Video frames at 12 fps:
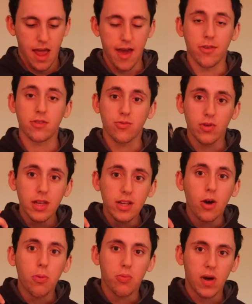and there's really
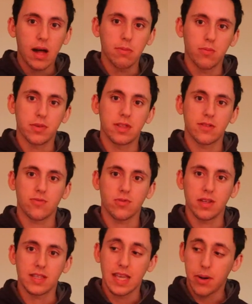no problem with this release.